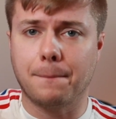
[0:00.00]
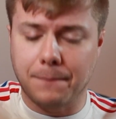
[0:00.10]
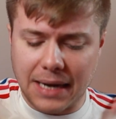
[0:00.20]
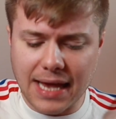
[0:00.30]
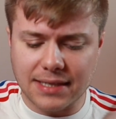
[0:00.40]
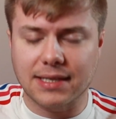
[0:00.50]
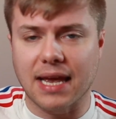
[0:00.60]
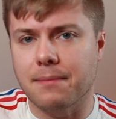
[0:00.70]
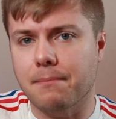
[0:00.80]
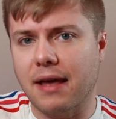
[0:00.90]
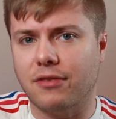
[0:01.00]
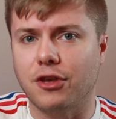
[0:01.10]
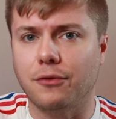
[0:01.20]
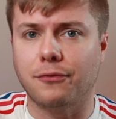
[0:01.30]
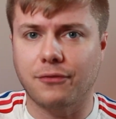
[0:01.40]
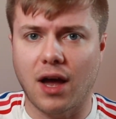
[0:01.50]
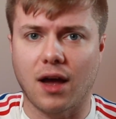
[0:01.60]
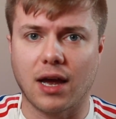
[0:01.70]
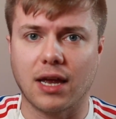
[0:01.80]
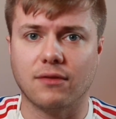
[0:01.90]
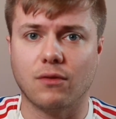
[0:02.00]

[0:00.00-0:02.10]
Blessed in Matthew 5,